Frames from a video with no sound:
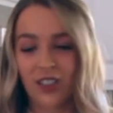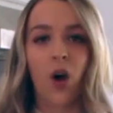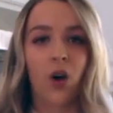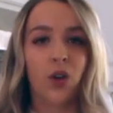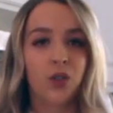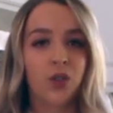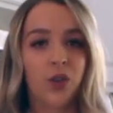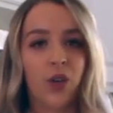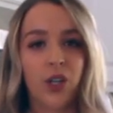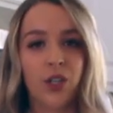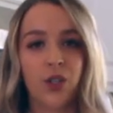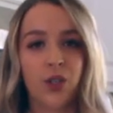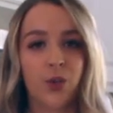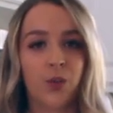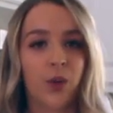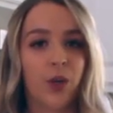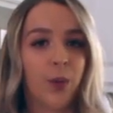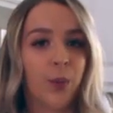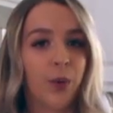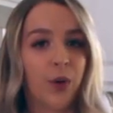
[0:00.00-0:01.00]
Also, I just
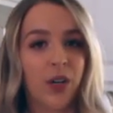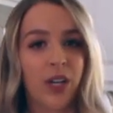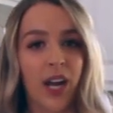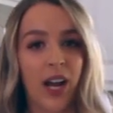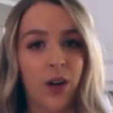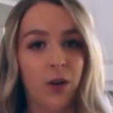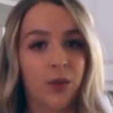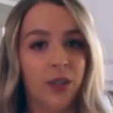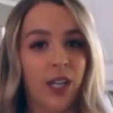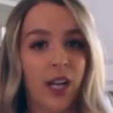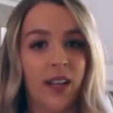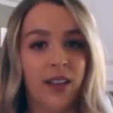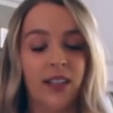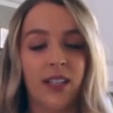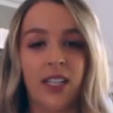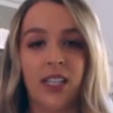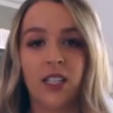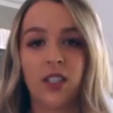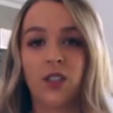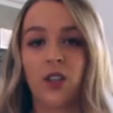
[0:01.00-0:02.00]
want to point out that
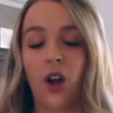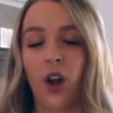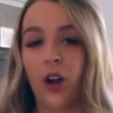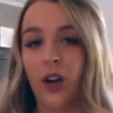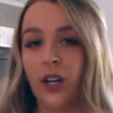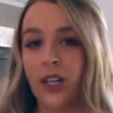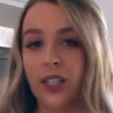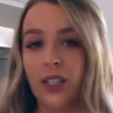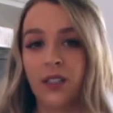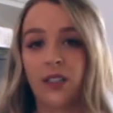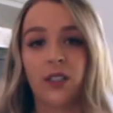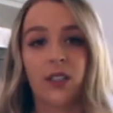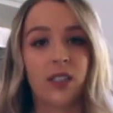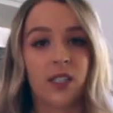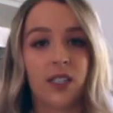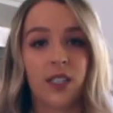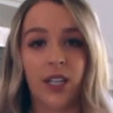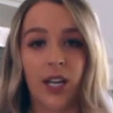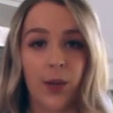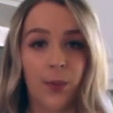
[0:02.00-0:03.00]
these aren't
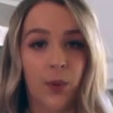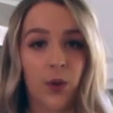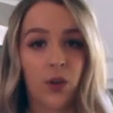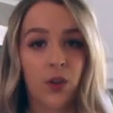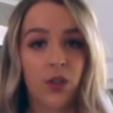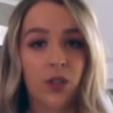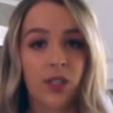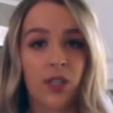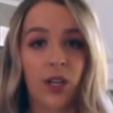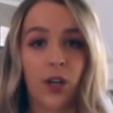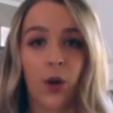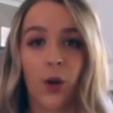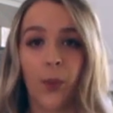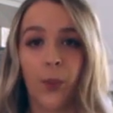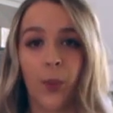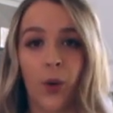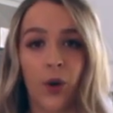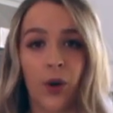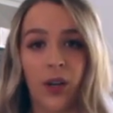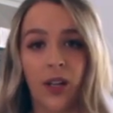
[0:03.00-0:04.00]
staples, they are
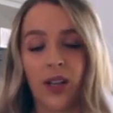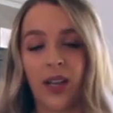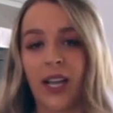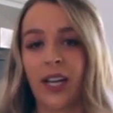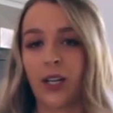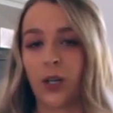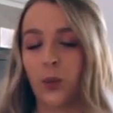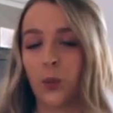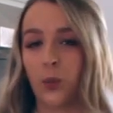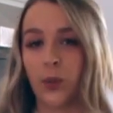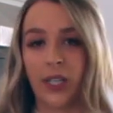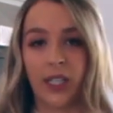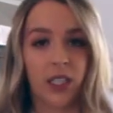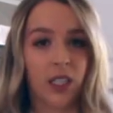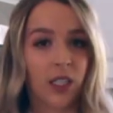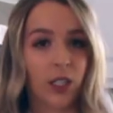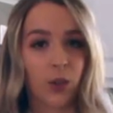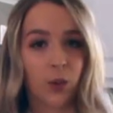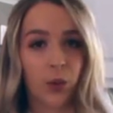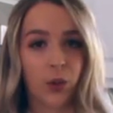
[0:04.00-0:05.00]
more like a
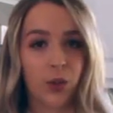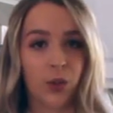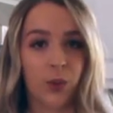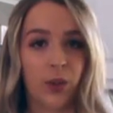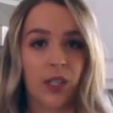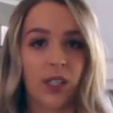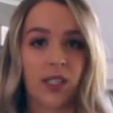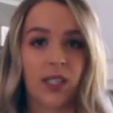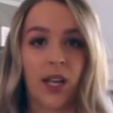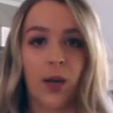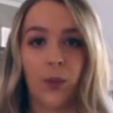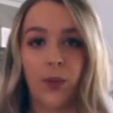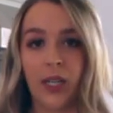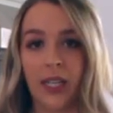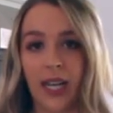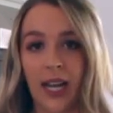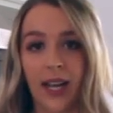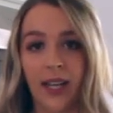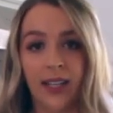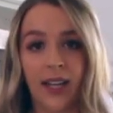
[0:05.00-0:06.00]
weekly groceries that we
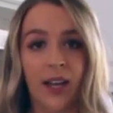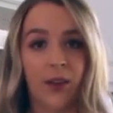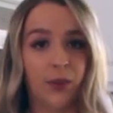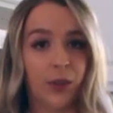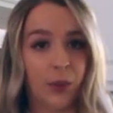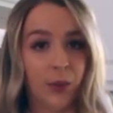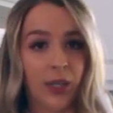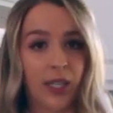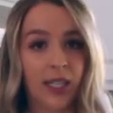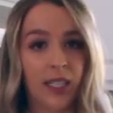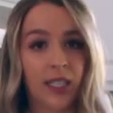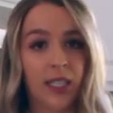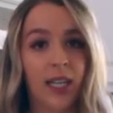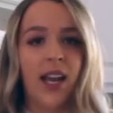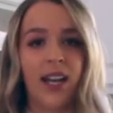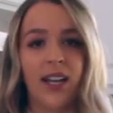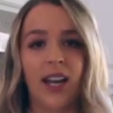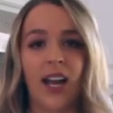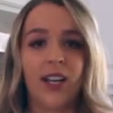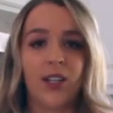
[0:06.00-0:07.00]
get every week.
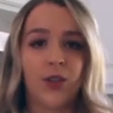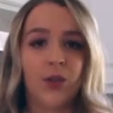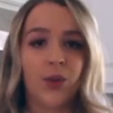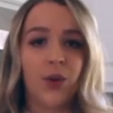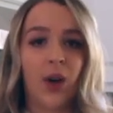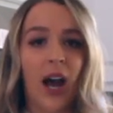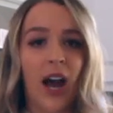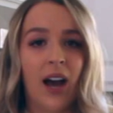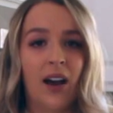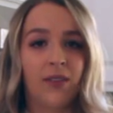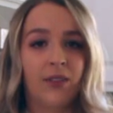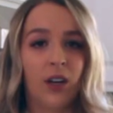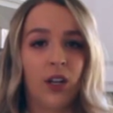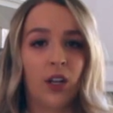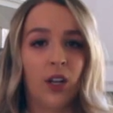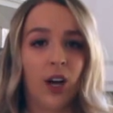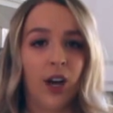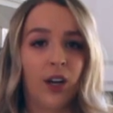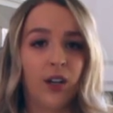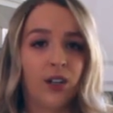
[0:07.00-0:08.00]
And I do have a
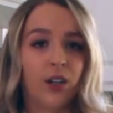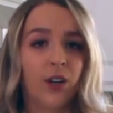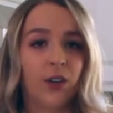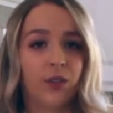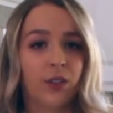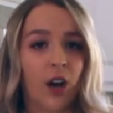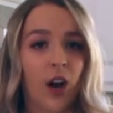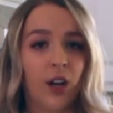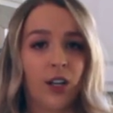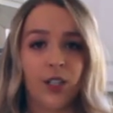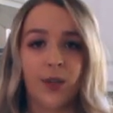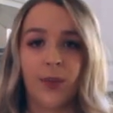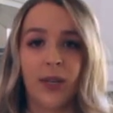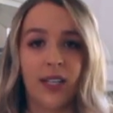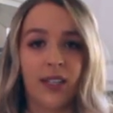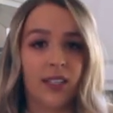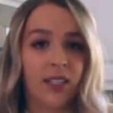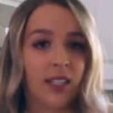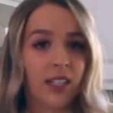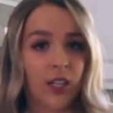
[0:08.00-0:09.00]
lot of
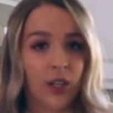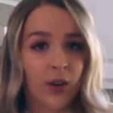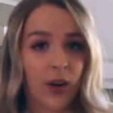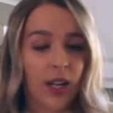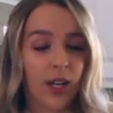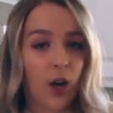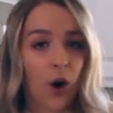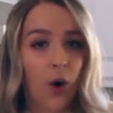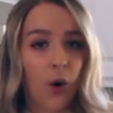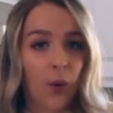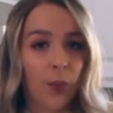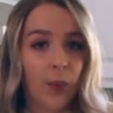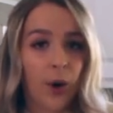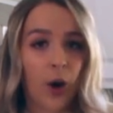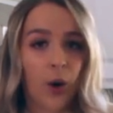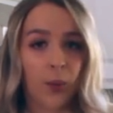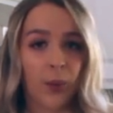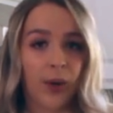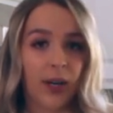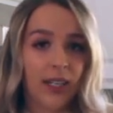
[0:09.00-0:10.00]
condiment here at home
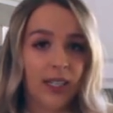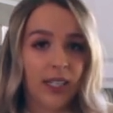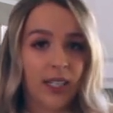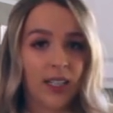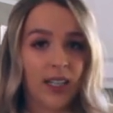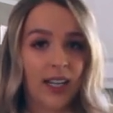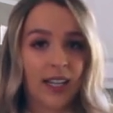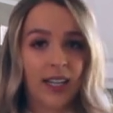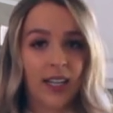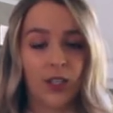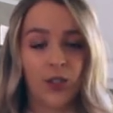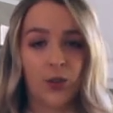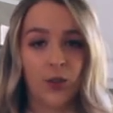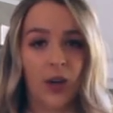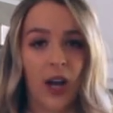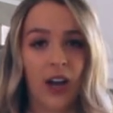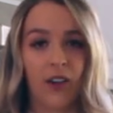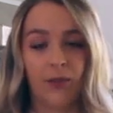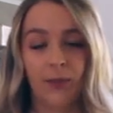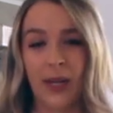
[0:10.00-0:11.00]
already, like I do
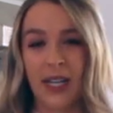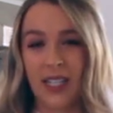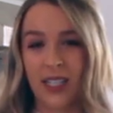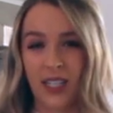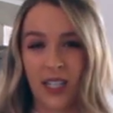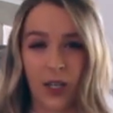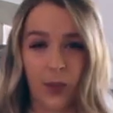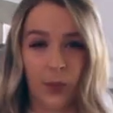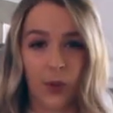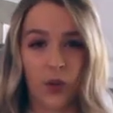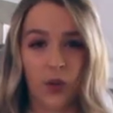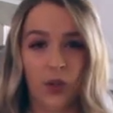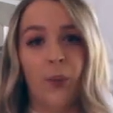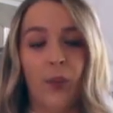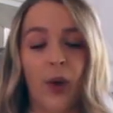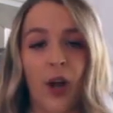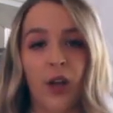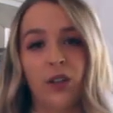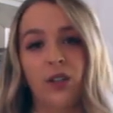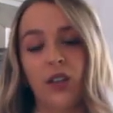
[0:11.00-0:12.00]
have my staples,
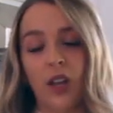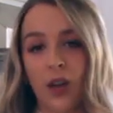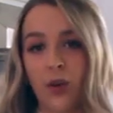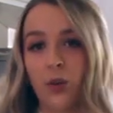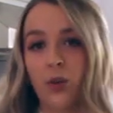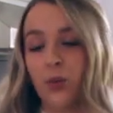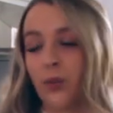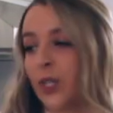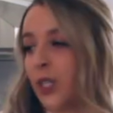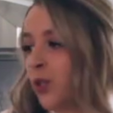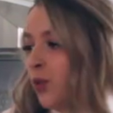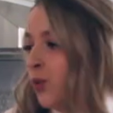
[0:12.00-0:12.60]
but we